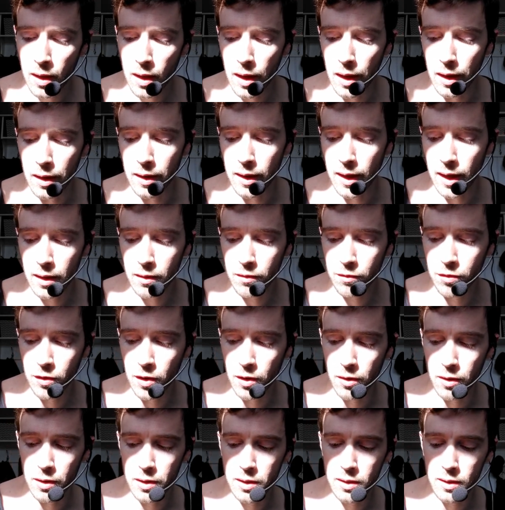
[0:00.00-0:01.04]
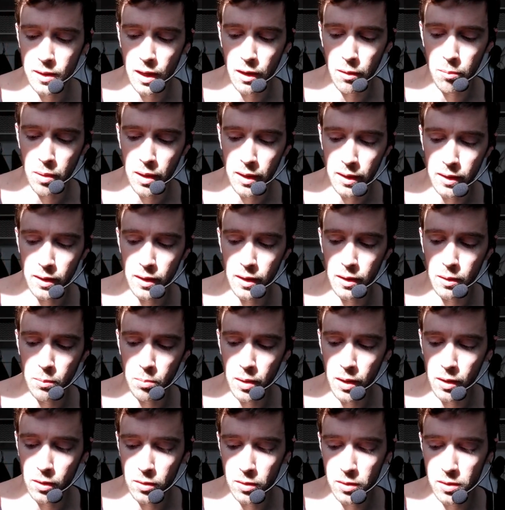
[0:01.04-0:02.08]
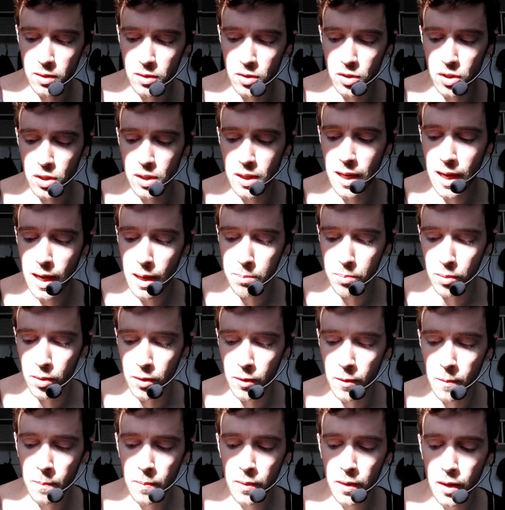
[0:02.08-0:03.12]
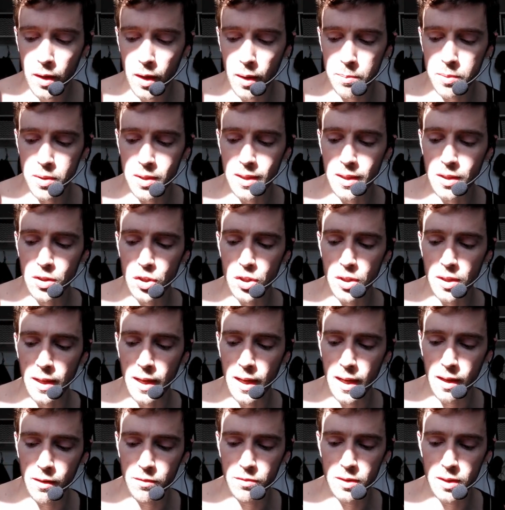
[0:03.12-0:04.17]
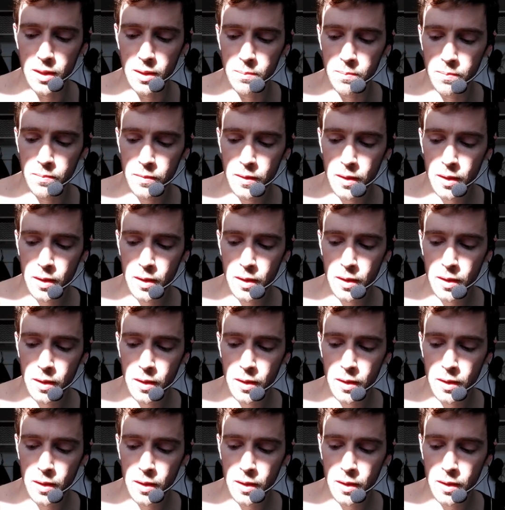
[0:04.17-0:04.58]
and non-ferrous, non-magnetic metal, such as copper, up to 1.5 inches deep.